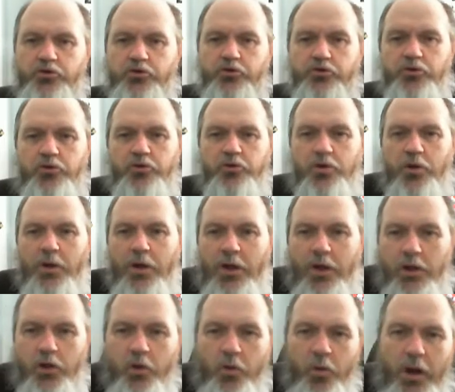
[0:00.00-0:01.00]
Trudeau,
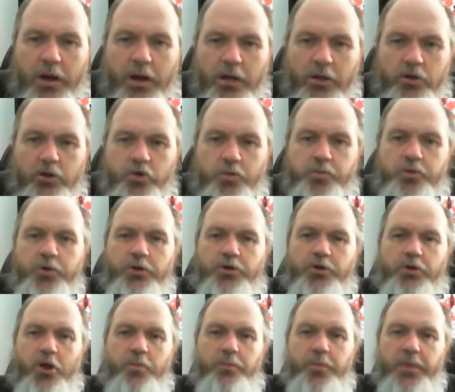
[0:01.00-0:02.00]
you wanted to
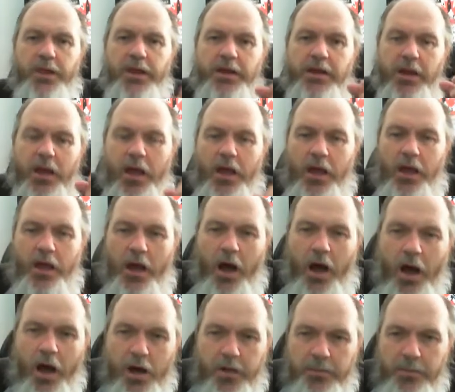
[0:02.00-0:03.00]
put a big
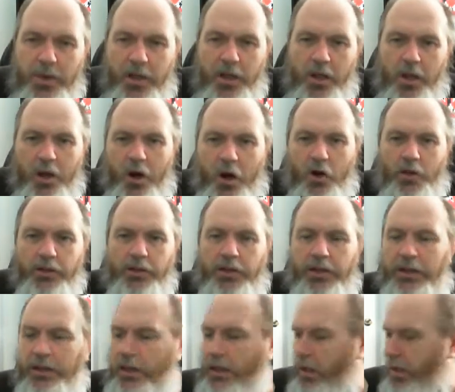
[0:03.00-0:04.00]
arm on
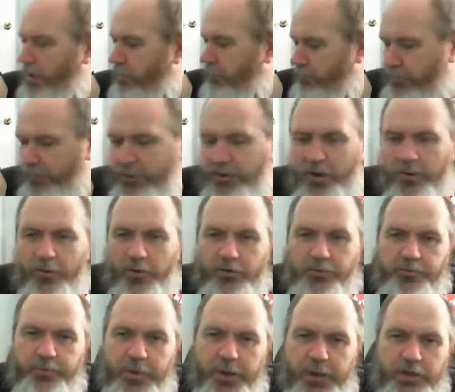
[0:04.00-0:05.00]
the freedom of
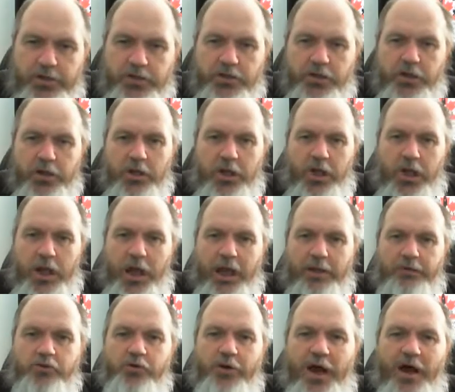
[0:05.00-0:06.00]
speech,
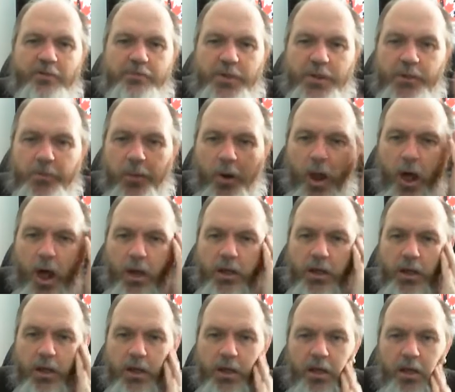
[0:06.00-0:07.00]
and you have been
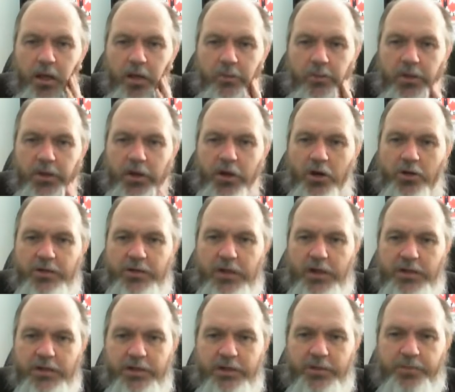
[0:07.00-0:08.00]
blocked because
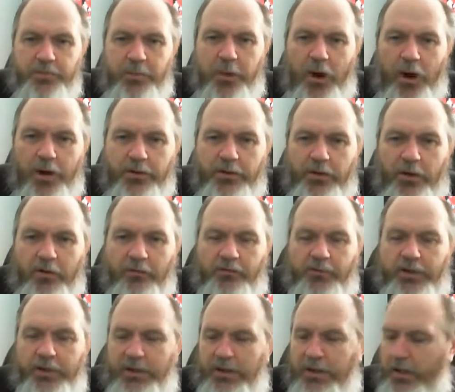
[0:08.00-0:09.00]
it is part
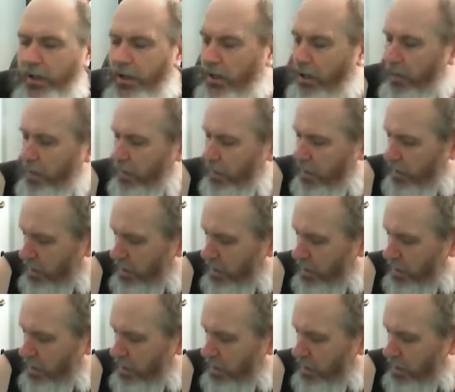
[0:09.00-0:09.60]
of the